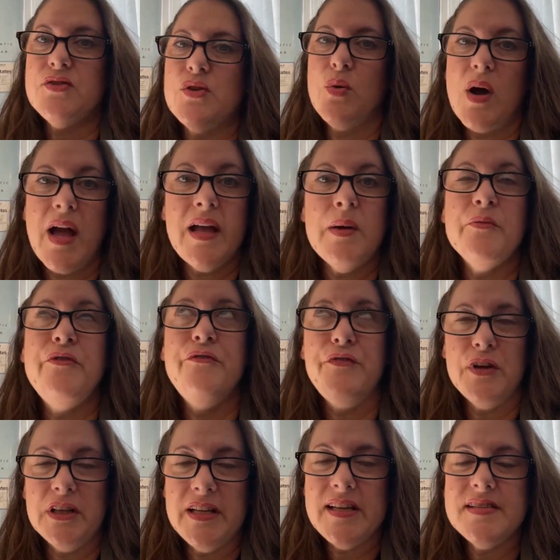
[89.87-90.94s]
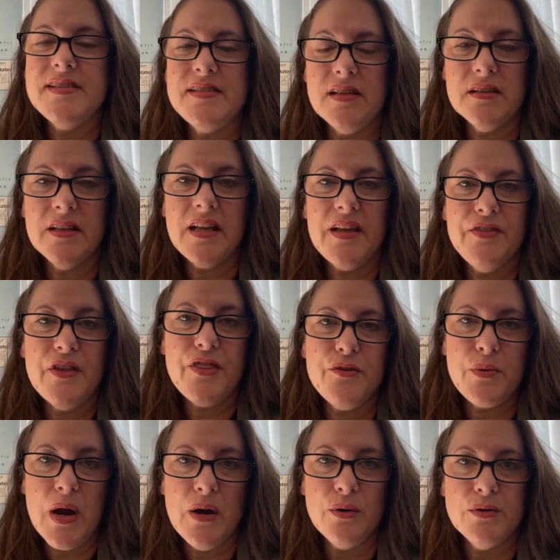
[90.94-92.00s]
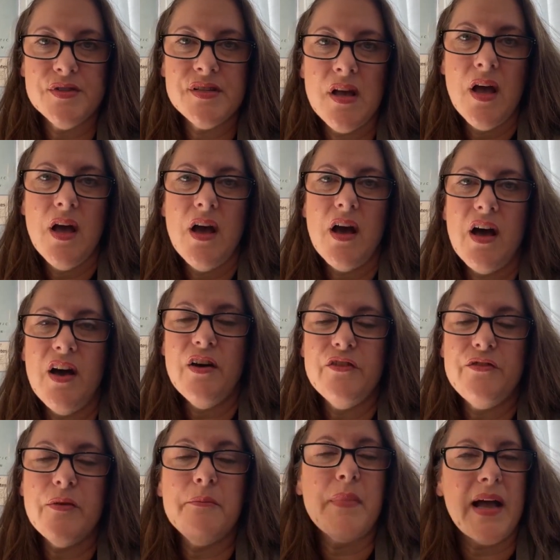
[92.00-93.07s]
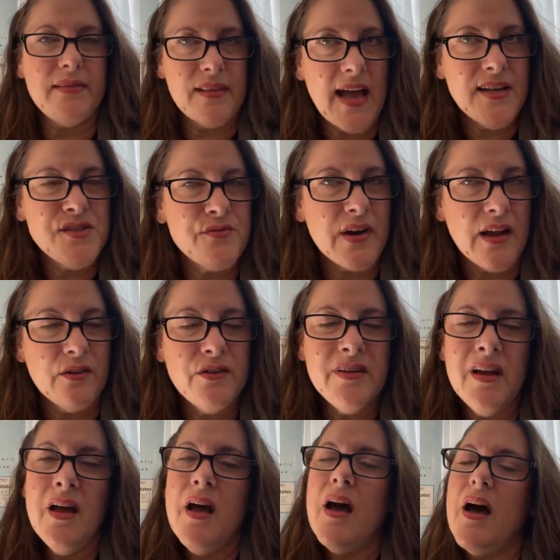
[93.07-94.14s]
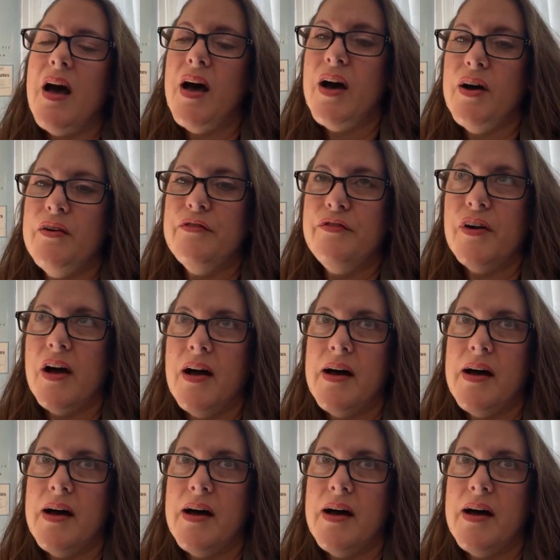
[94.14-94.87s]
So I am fully still in the throes of my last round of